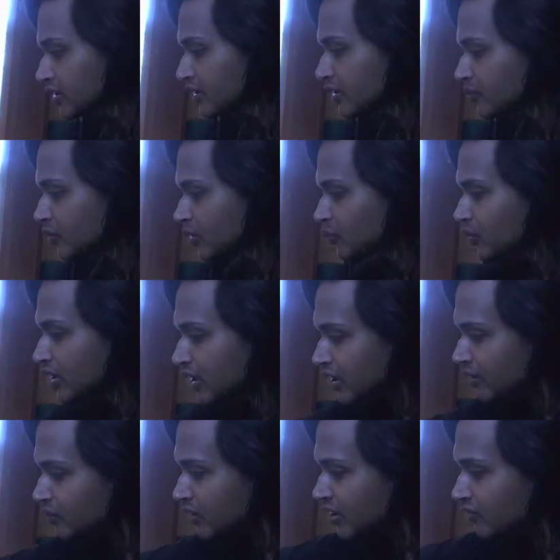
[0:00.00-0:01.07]
you know, I
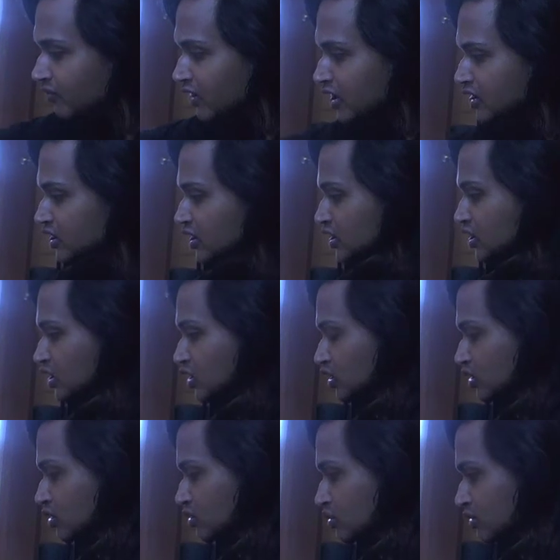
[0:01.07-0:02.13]
prepared my veggie
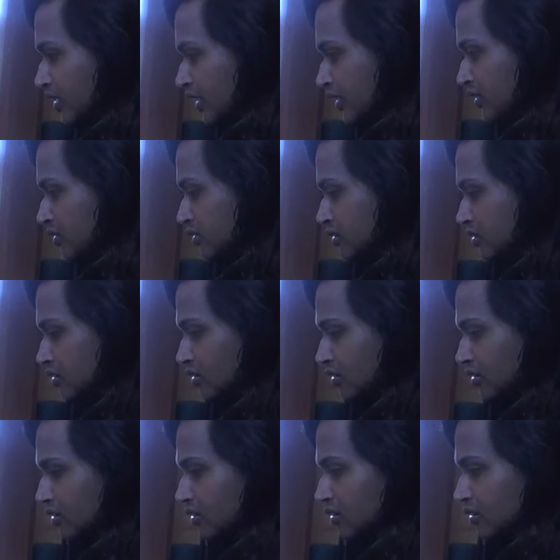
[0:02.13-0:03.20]
stew and
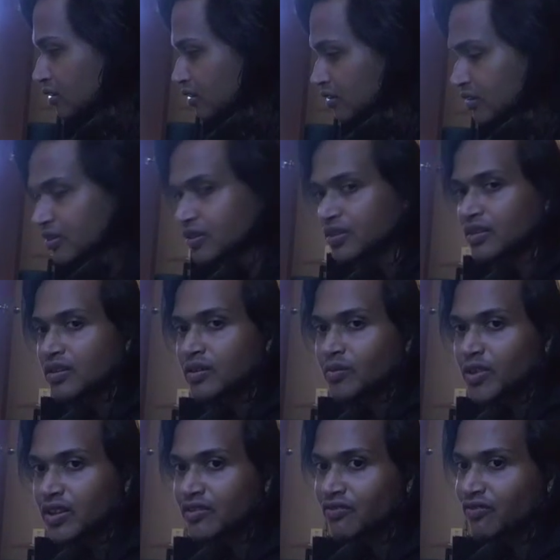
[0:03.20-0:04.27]
I'm
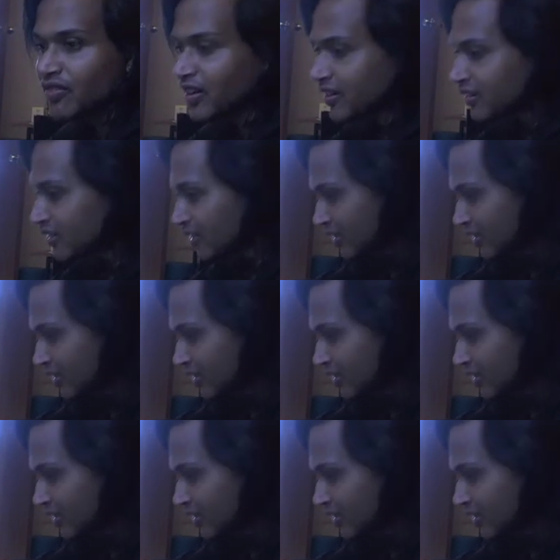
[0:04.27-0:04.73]
going to find out